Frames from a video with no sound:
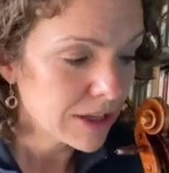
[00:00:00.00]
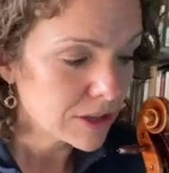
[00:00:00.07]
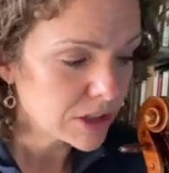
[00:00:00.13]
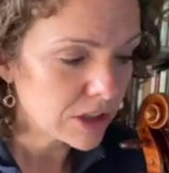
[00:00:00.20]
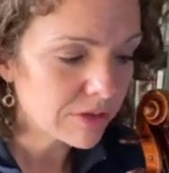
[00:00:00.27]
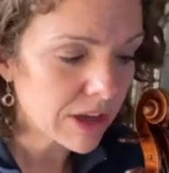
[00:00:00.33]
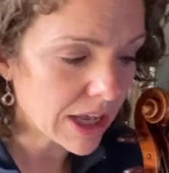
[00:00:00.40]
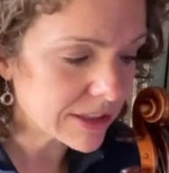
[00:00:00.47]

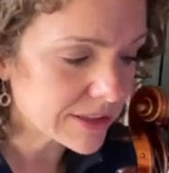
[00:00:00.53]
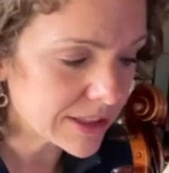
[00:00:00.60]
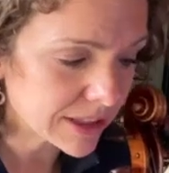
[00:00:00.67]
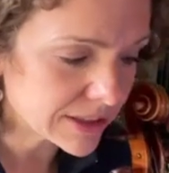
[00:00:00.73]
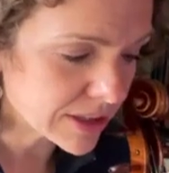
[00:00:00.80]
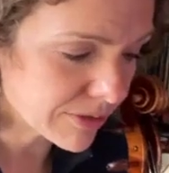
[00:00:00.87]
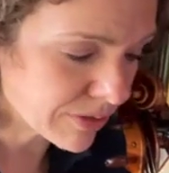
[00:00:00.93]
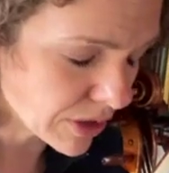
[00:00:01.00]
So you've got
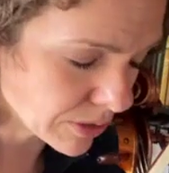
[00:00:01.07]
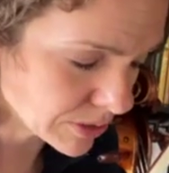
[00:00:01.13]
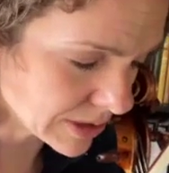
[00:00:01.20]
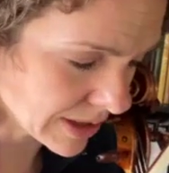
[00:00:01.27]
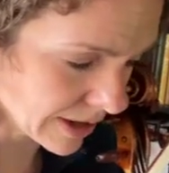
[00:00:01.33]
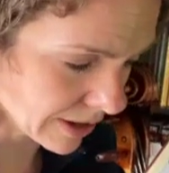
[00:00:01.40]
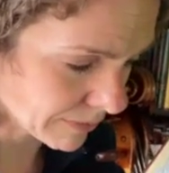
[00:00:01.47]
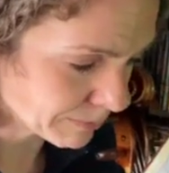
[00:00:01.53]
6 of those
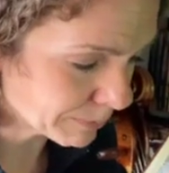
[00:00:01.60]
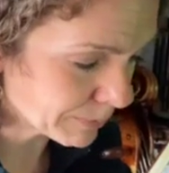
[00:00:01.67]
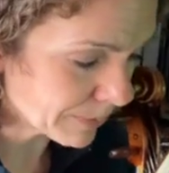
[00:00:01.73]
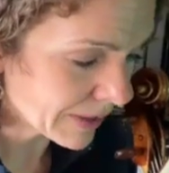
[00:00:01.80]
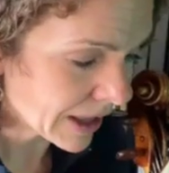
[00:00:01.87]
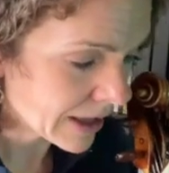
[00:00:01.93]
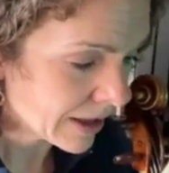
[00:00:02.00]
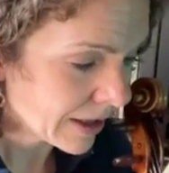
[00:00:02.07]
there.
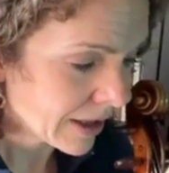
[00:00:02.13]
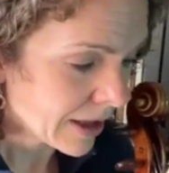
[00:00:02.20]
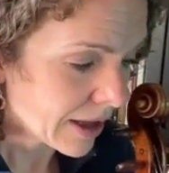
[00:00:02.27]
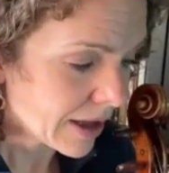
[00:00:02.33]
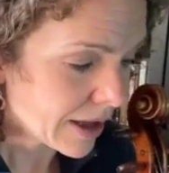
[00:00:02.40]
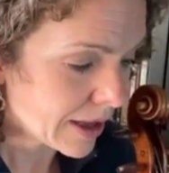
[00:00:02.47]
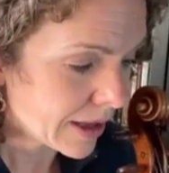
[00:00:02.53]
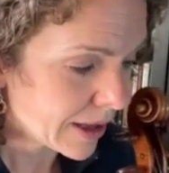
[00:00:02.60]

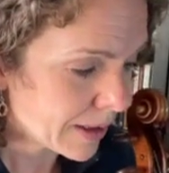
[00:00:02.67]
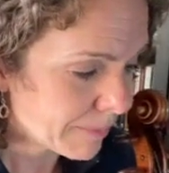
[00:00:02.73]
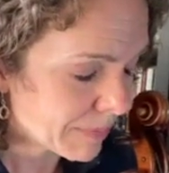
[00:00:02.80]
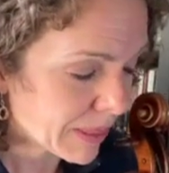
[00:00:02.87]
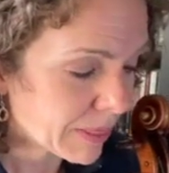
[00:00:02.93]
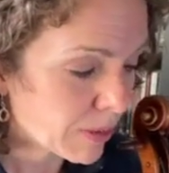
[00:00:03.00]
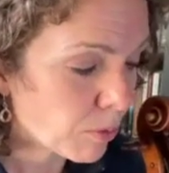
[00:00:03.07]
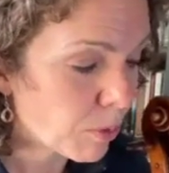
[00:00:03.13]

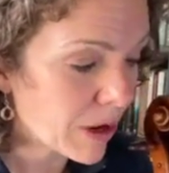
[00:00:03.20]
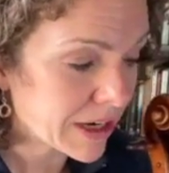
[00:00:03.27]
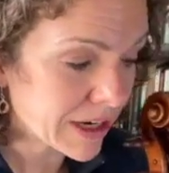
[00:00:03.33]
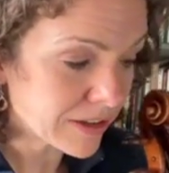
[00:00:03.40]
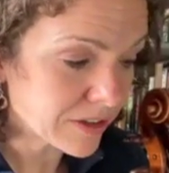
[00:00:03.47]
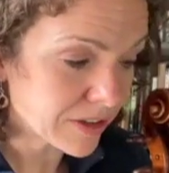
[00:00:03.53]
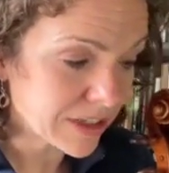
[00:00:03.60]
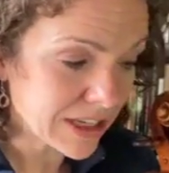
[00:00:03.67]
The one
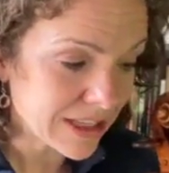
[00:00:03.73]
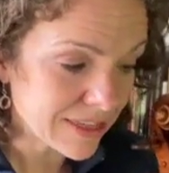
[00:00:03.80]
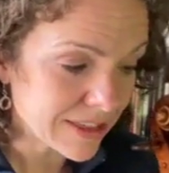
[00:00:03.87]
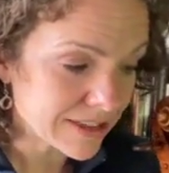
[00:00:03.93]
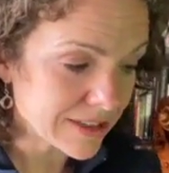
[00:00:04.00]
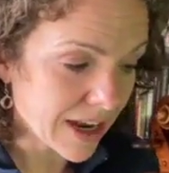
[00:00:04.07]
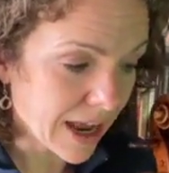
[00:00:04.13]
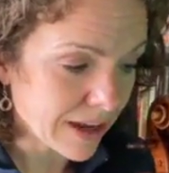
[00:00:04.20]
underneath the
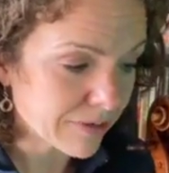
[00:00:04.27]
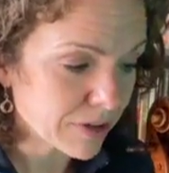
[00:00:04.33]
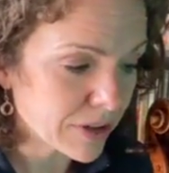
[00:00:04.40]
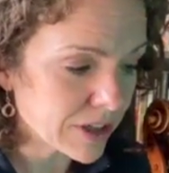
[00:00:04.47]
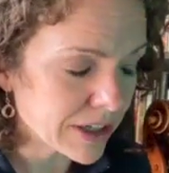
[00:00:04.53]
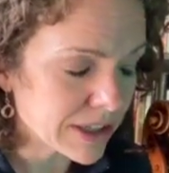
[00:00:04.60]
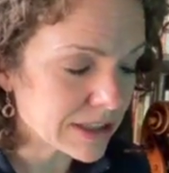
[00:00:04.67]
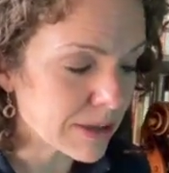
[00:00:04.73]

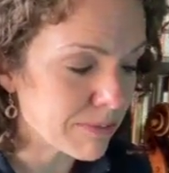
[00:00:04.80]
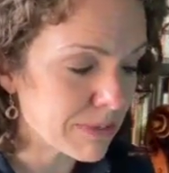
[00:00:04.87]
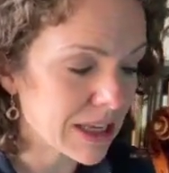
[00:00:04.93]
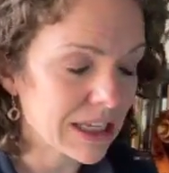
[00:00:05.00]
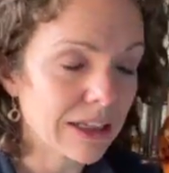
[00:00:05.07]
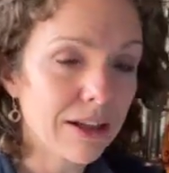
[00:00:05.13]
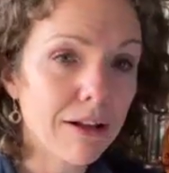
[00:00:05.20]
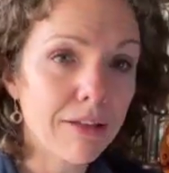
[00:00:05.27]
diver is a
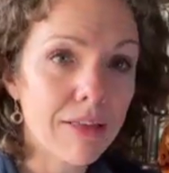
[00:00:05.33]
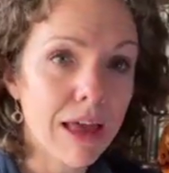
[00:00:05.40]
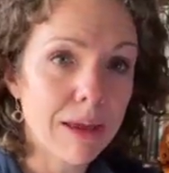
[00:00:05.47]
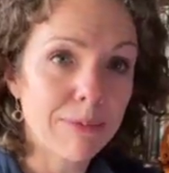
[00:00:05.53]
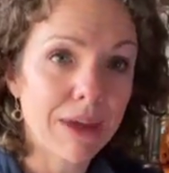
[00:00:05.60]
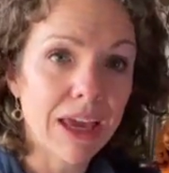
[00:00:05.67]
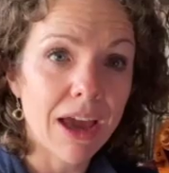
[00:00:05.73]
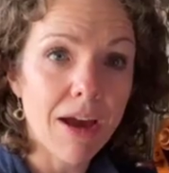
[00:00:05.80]
man
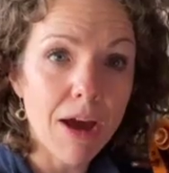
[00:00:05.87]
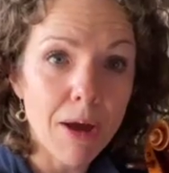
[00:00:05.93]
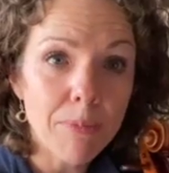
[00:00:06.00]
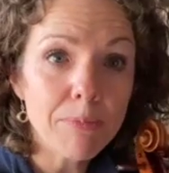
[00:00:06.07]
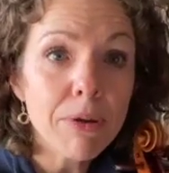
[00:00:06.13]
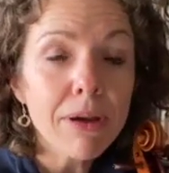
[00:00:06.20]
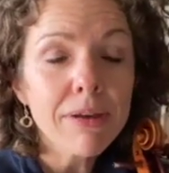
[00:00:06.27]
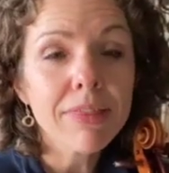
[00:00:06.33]
climbing
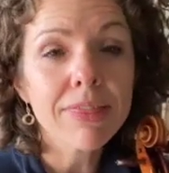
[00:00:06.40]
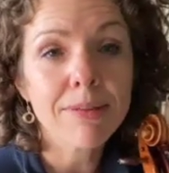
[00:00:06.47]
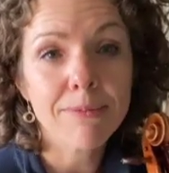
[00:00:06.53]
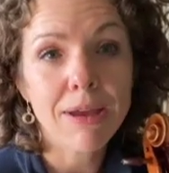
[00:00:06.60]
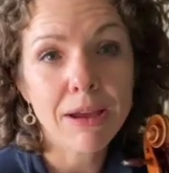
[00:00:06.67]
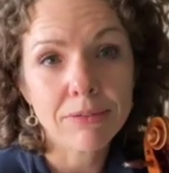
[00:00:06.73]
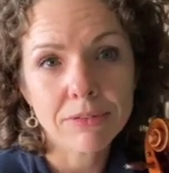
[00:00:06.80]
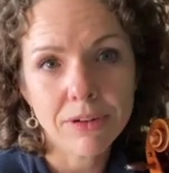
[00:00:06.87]
up the
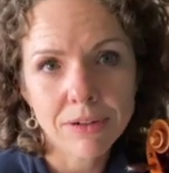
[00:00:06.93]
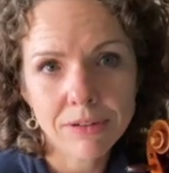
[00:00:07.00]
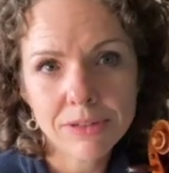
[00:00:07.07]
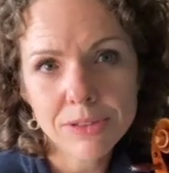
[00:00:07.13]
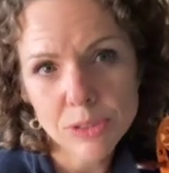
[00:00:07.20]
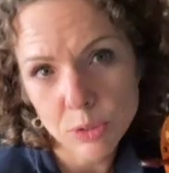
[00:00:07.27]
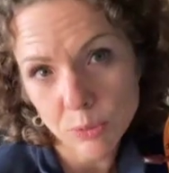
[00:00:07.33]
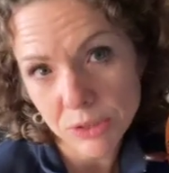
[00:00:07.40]
mountain.
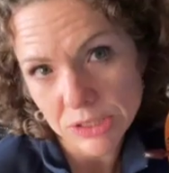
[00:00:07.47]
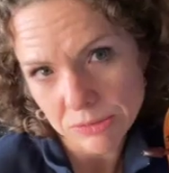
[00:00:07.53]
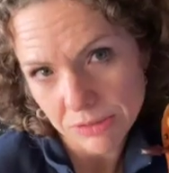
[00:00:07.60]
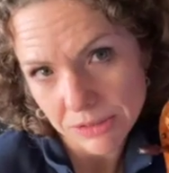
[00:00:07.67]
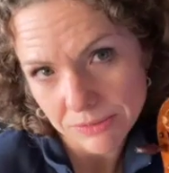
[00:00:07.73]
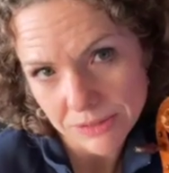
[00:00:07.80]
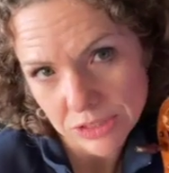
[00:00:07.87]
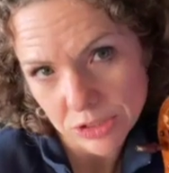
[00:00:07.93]
So which
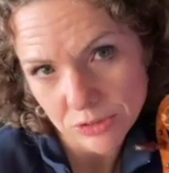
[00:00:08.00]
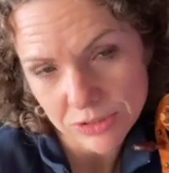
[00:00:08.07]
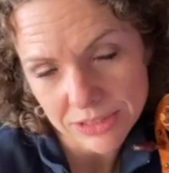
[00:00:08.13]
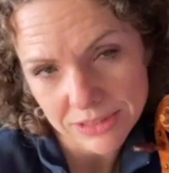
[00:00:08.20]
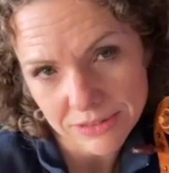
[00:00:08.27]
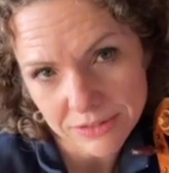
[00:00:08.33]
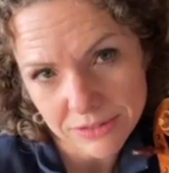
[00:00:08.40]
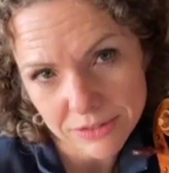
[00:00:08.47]
one would you
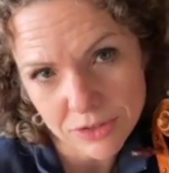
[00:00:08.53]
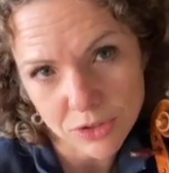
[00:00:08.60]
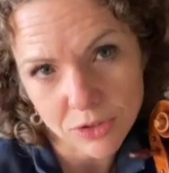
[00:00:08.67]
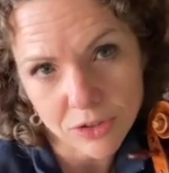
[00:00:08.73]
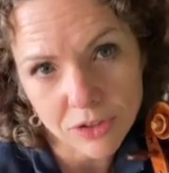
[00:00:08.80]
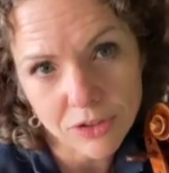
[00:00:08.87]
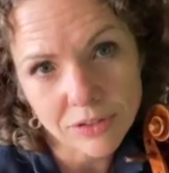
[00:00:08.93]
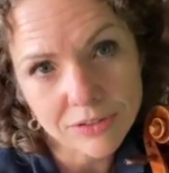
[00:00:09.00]

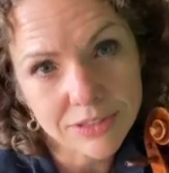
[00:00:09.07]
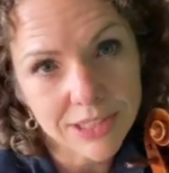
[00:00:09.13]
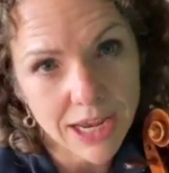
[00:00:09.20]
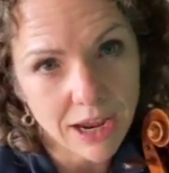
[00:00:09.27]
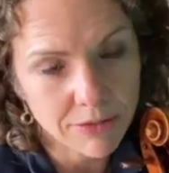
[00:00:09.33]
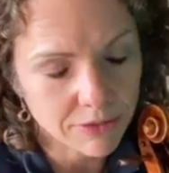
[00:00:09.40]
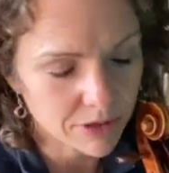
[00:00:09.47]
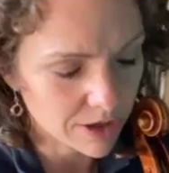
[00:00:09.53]
circle,
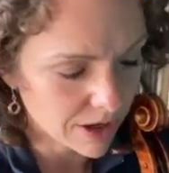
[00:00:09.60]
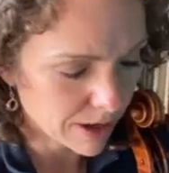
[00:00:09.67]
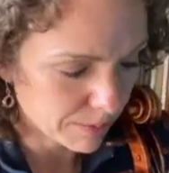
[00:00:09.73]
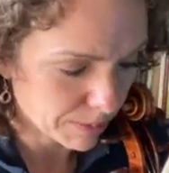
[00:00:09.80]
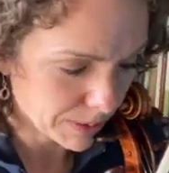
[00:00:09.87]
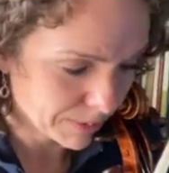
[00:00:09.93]
down or up?